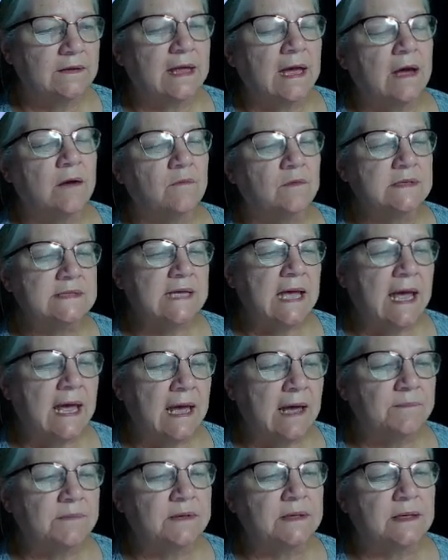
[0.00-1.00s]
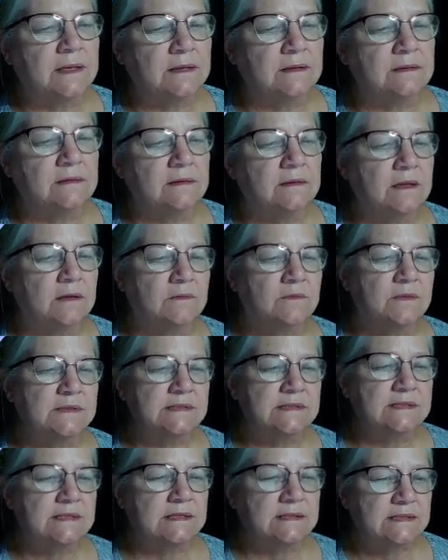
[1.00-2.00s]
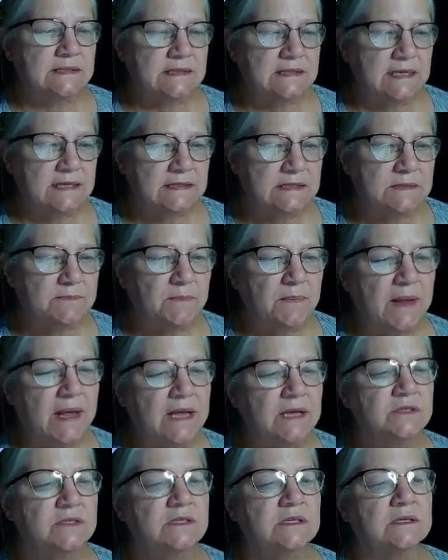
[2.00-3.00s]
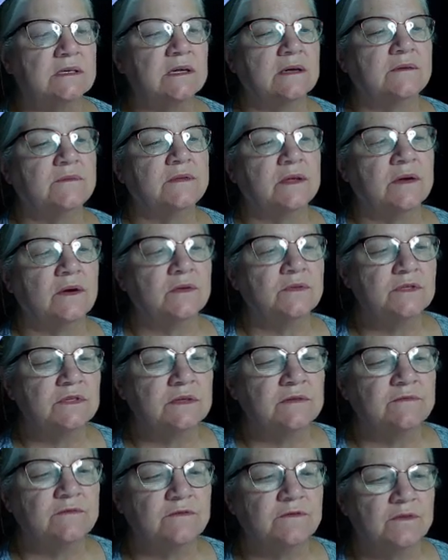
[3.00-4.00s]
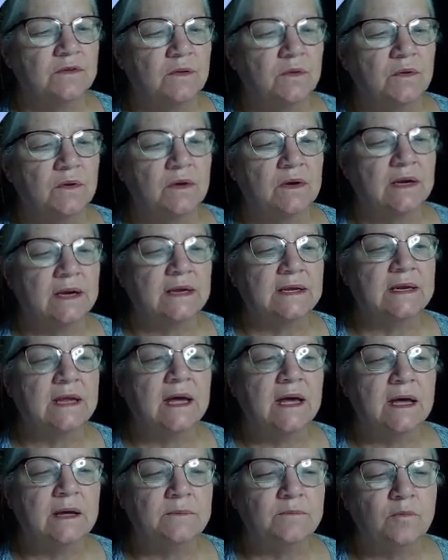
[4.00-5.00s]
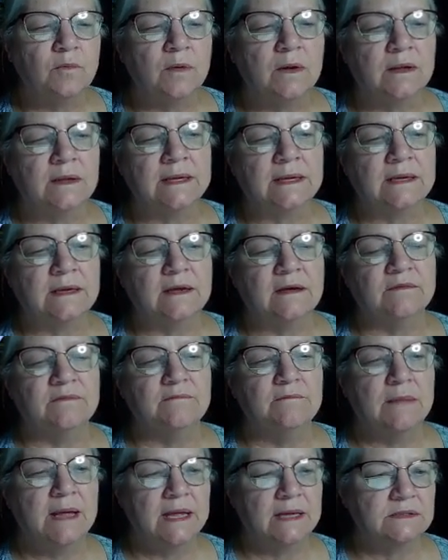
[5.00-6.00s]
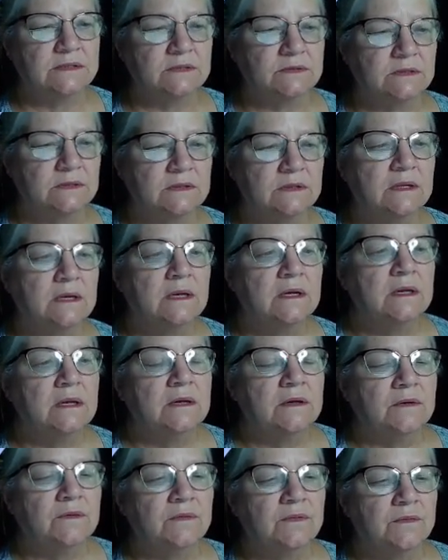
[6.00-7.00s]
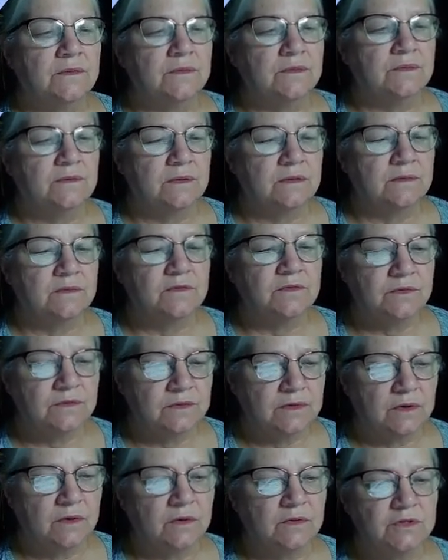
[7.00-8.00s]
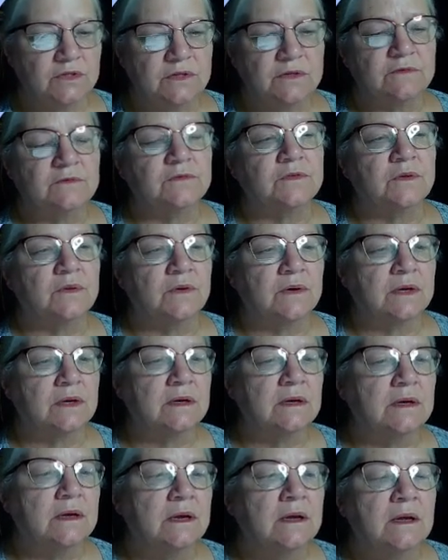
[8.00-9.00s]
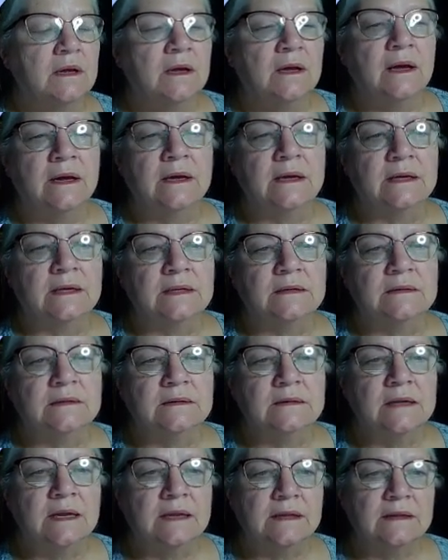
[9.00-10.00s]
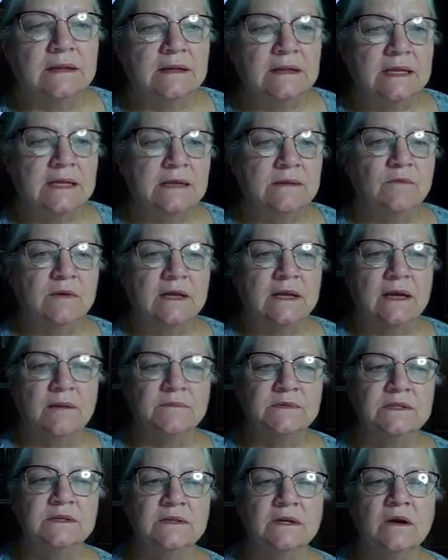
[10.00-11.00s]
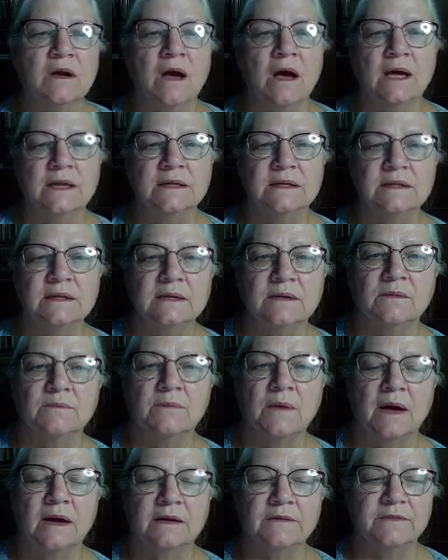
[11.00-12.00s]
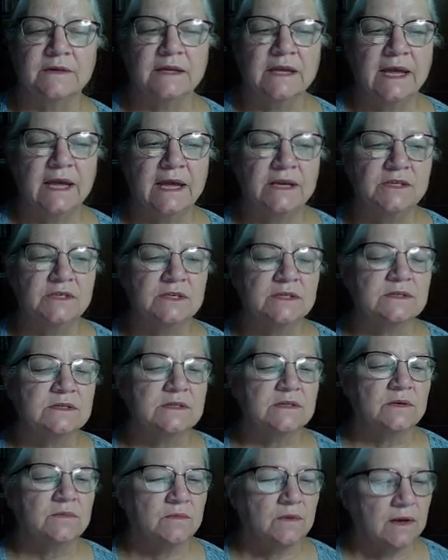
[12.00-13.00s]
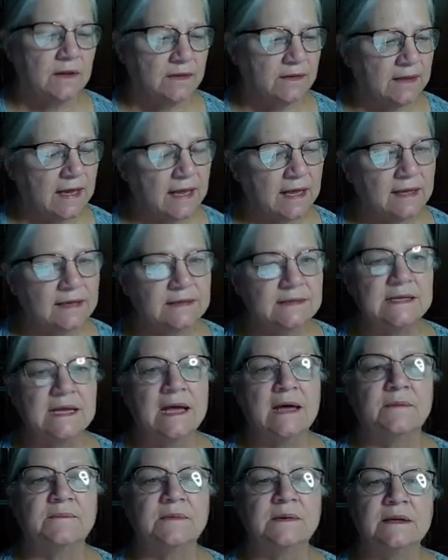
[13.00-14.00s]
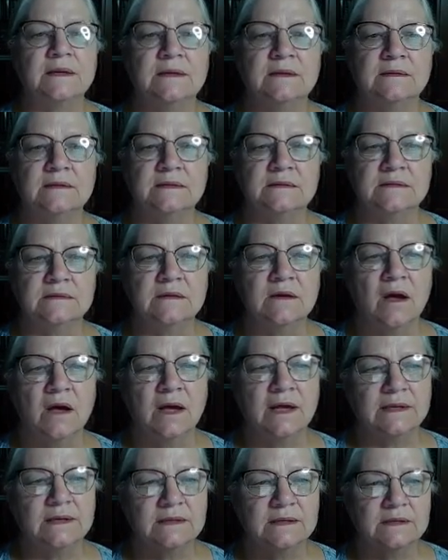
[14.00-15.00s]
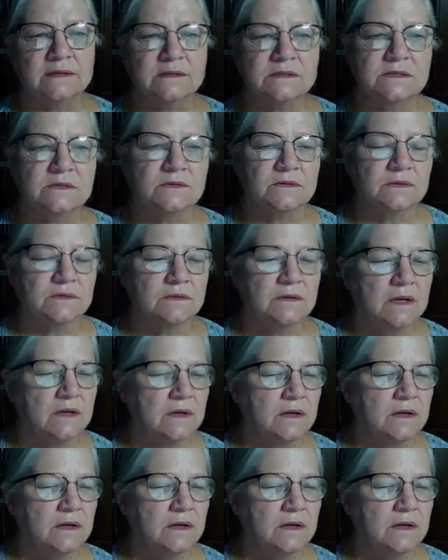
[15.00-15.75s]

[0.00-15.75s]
that was happening, there was this expansion of the ocean floor and upwelling of mantle through the ocean floor. And then we come to the continental modification. So while that is happening, the continents are